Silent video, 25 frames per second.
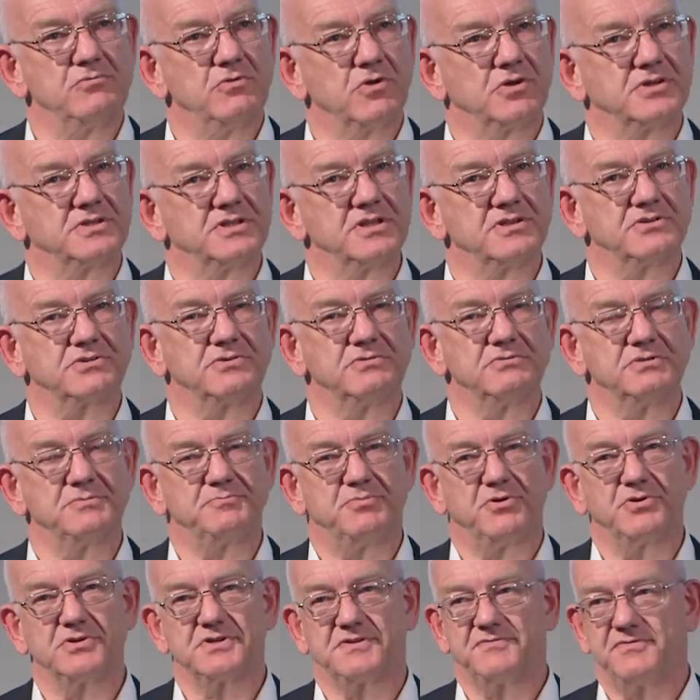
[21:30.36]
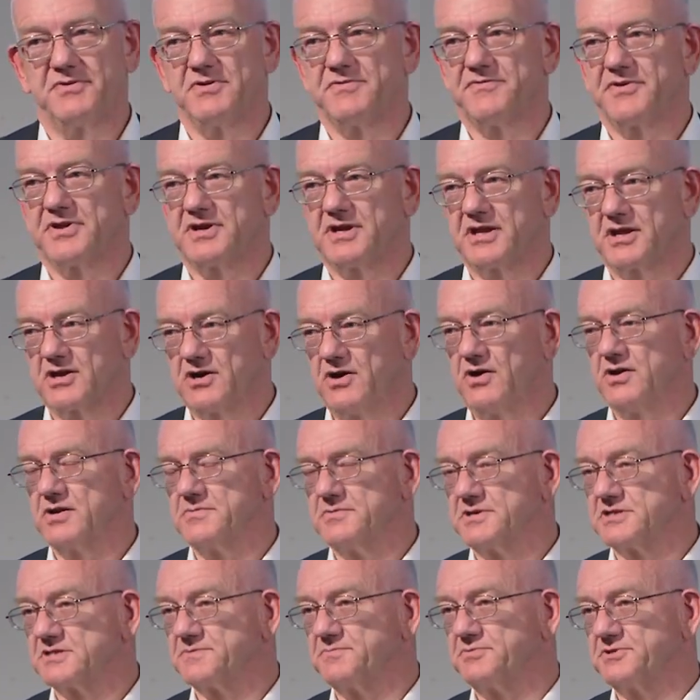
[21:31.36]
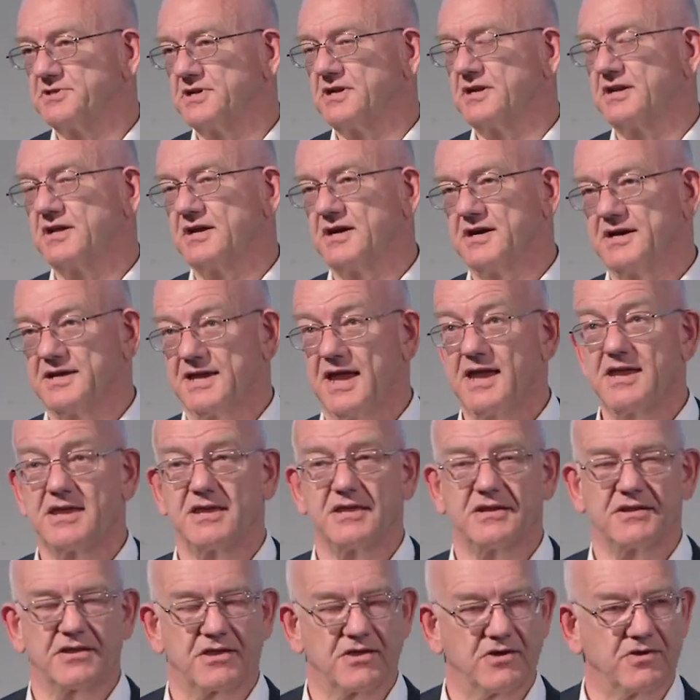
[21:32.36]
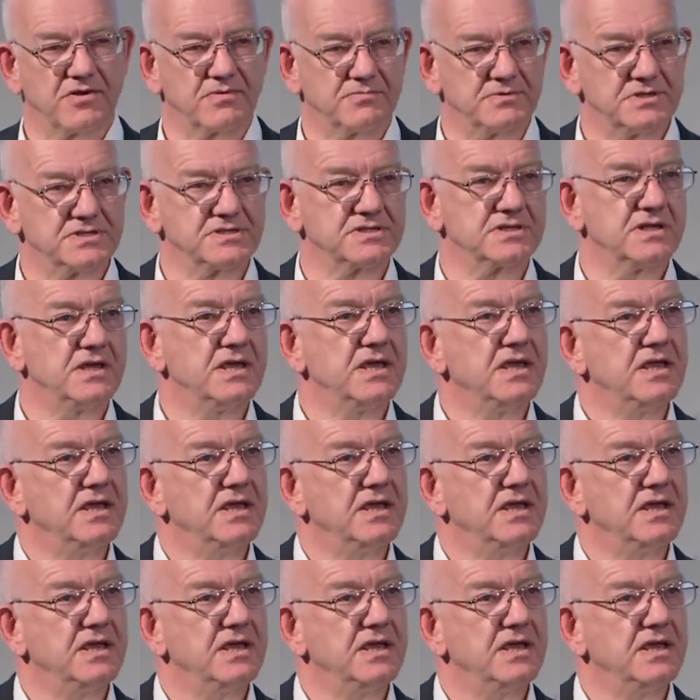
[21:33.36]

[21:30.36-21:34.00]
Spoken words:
look at it through the point of view of an economist, and particularly a Hayekian economist,